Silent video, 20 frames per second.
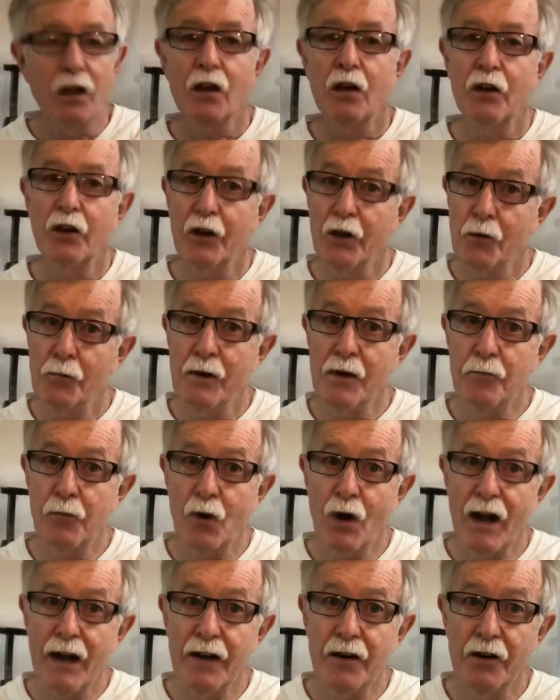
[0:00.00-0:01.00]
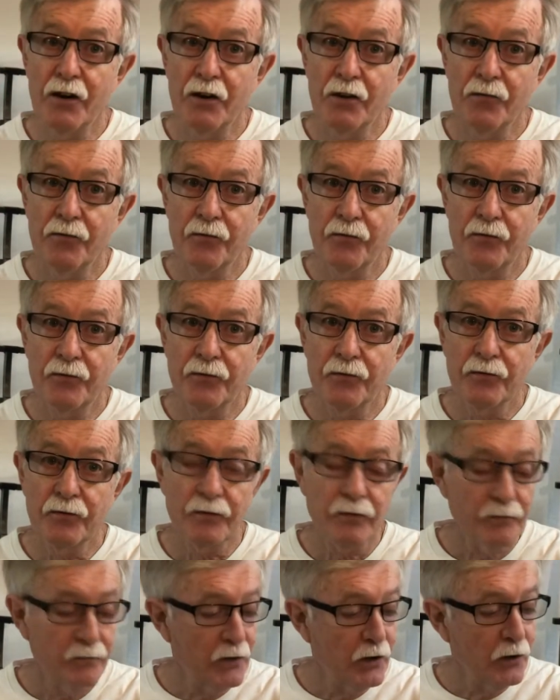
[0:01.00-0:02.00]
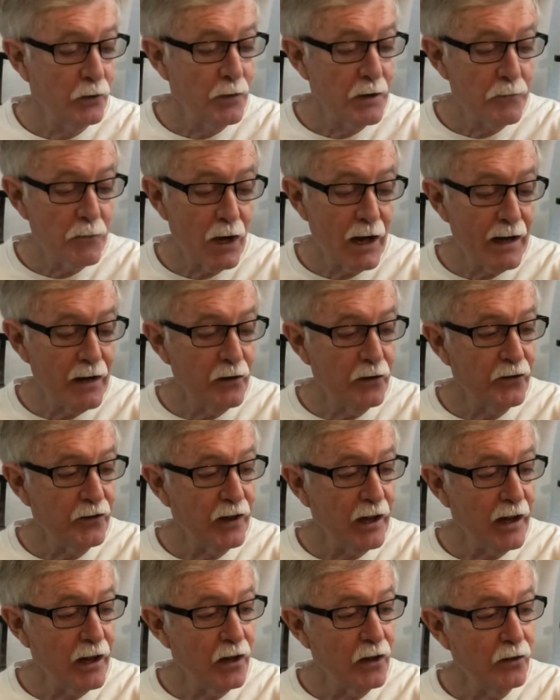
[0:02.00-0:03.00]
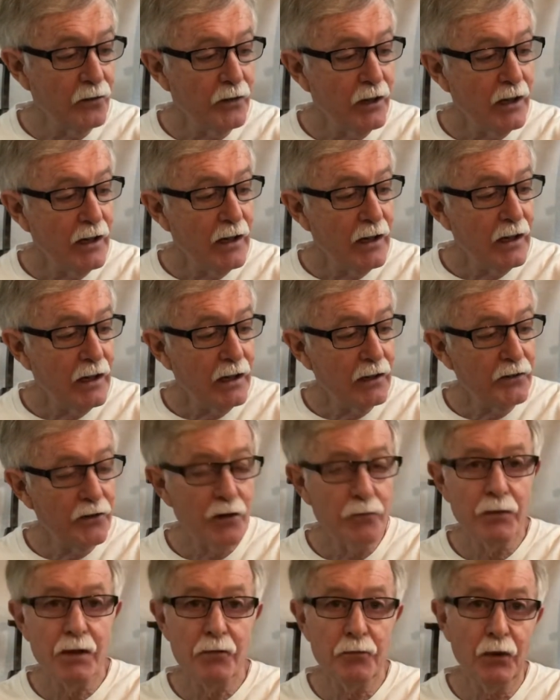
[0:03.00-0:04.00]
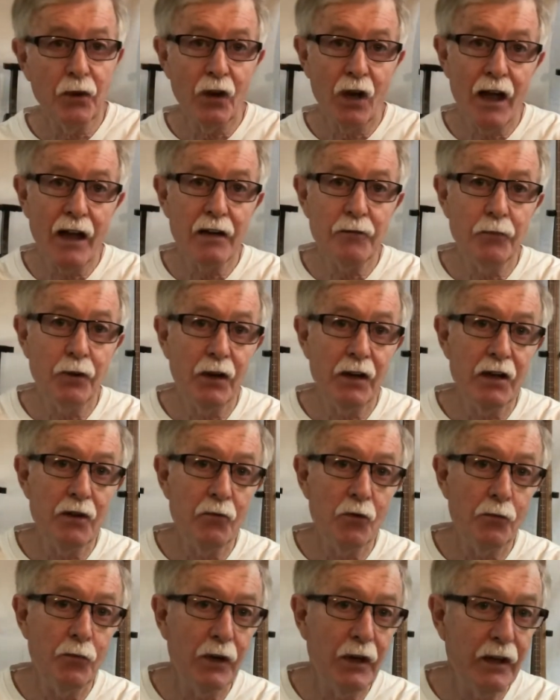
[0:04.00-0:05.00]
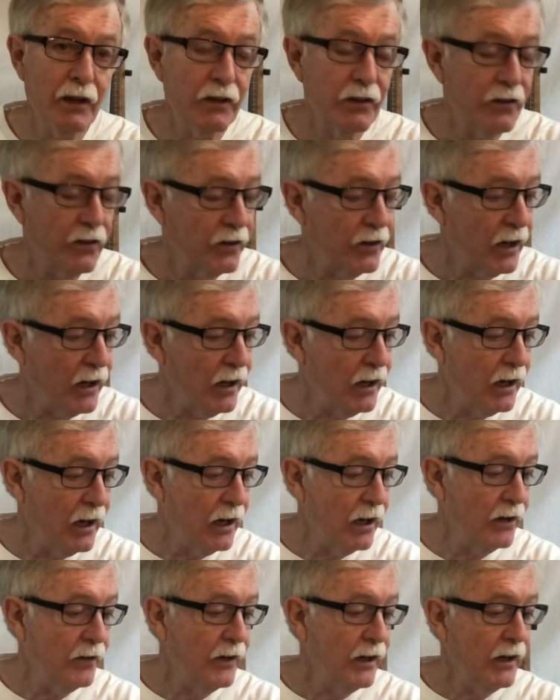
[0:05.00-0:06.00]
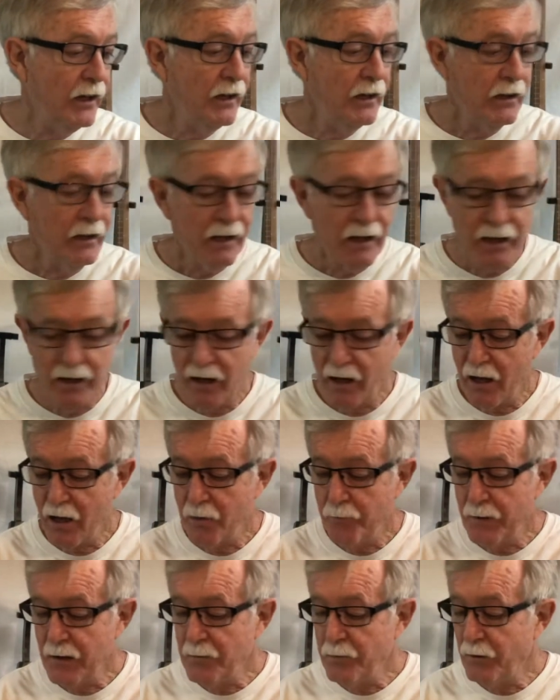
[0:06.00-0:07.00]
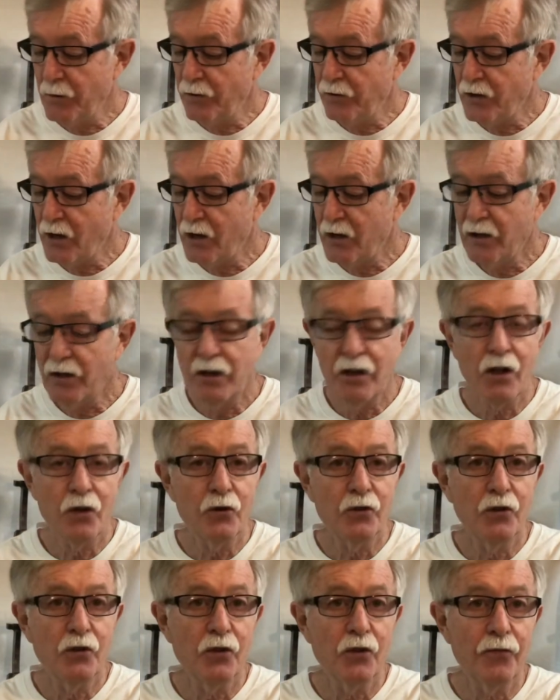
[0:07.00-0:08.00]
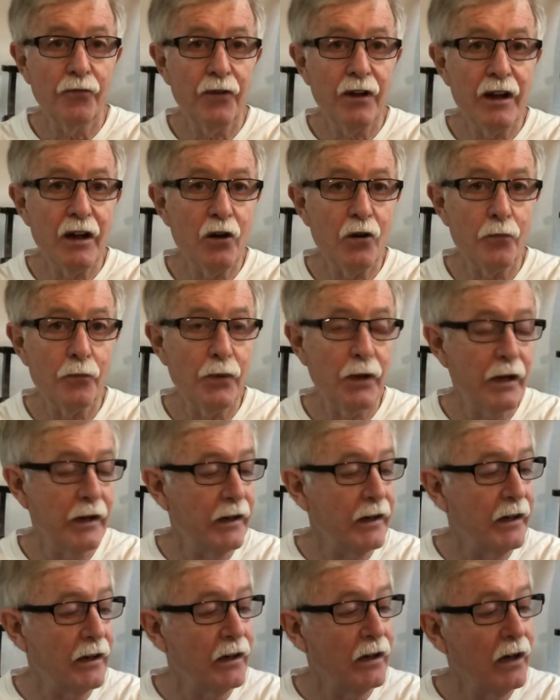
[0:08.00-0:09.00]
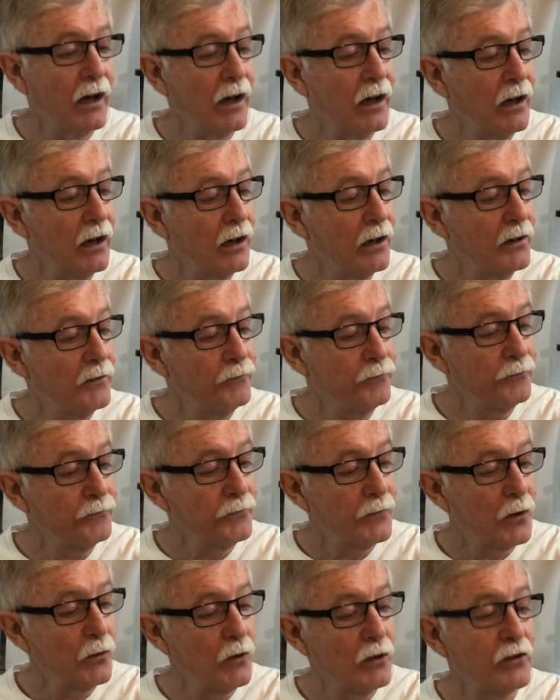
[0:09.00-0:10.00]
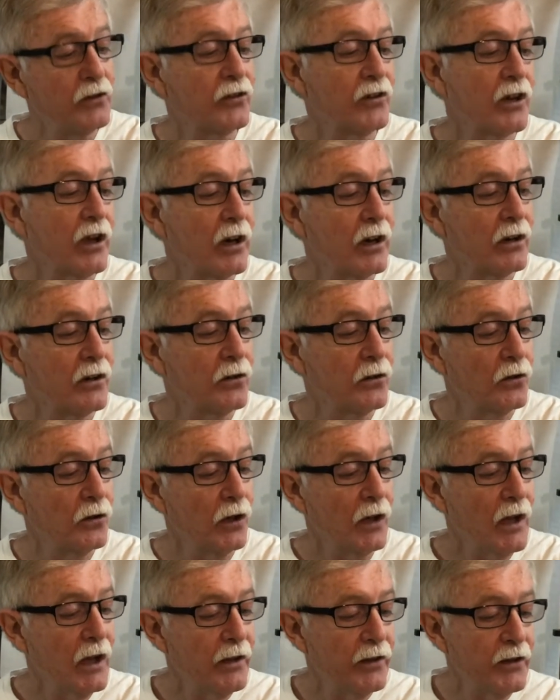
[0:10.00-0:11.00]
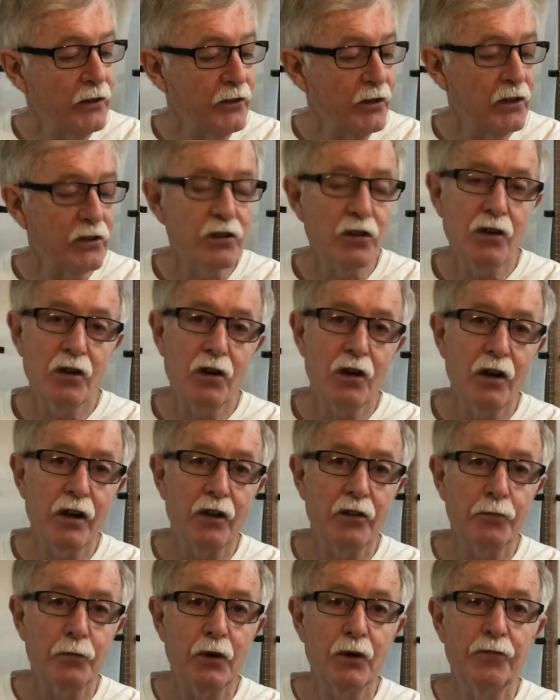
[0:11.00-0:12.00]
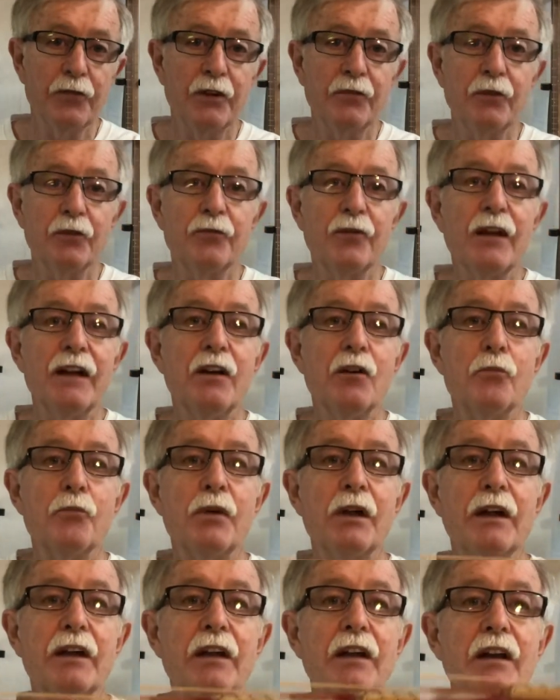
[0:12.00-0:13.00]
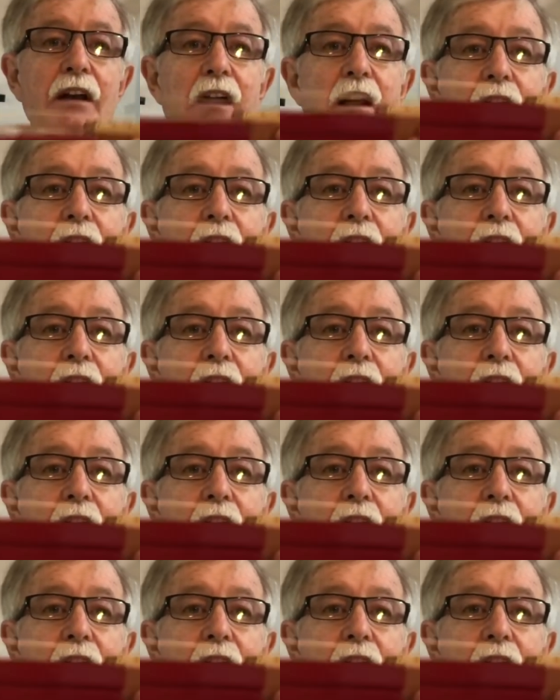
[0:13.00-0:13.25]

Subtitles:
little bit brighter sound. Some people like playing with picks, and a lot of people are starting to go to the finger picking, which is kind of cool. This guitar is perfect for finger picking